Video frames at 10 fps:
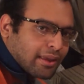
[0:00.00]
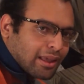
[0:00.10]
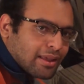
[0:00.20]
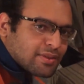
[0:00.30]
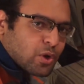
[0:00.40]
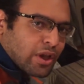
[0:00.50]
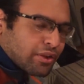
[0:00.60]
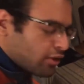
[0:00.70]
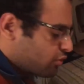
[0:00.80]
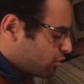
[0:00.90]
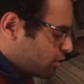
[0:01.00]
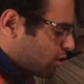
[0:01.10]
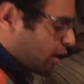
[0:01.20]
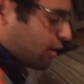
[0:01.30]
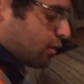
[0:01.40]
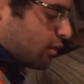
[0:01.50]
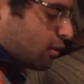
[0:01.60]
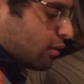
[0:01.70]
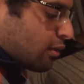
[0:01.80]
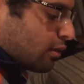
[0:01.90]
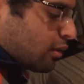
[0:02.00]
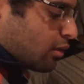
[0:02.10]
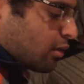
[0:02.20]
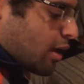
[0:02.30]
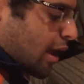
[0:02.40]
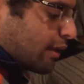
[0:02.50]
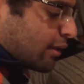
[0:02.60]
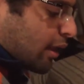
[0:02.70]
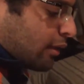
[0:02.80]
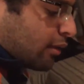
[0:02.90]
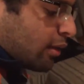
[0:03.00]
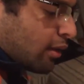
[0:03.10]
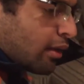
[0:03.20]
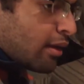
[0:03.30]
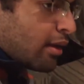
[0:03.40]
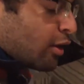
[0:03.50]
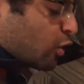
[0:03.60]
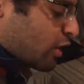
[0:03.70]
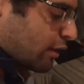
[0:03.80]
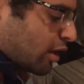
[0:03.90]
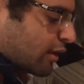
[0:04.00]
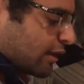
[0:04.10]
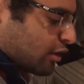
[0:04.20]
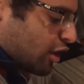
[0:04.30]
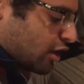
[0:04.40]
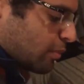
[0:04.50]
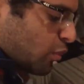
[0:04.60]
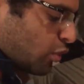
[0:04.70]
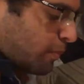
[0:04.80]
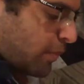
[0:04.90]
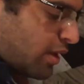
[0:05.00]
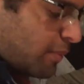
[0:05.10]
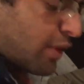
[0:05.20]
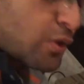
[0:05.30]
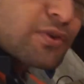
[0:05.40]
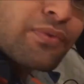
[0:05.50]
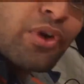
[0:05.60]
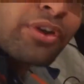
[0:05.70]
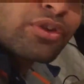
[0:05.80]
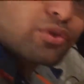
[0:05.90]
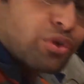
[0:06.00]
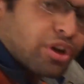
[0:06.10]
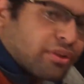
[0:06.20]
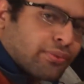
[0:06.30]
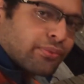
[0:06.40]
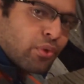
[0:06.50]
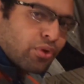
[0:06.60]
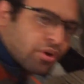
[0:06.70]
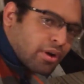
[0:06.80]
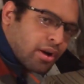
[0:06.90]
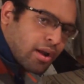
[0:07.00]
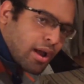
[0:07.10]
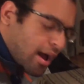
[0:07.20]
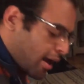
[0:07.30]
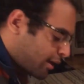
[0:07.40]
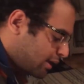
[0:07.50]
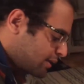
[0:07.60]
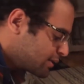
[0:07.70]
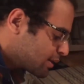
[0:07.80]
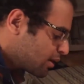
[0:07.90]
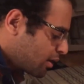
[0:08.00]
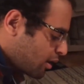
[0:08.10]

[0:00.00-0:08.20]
keys you can enter, and then you cannot enter any more beep because you've entered already 4 keys.